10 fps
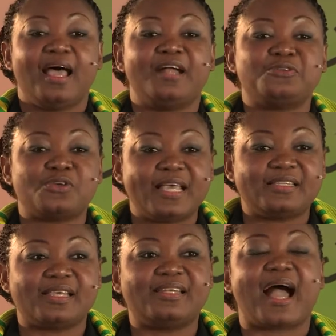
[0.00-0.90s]
And so I
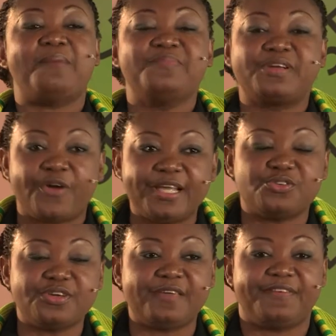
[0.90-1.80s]
said, I'm going
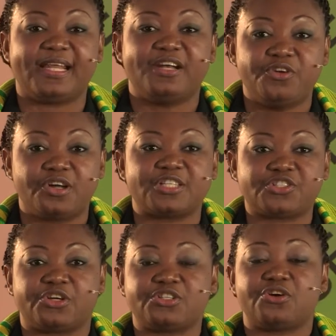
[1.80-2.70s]
to give it another
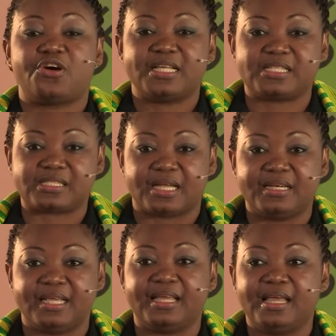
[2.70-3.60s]
shot on a
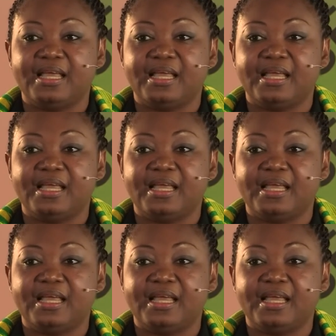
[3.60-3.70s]
Sunday.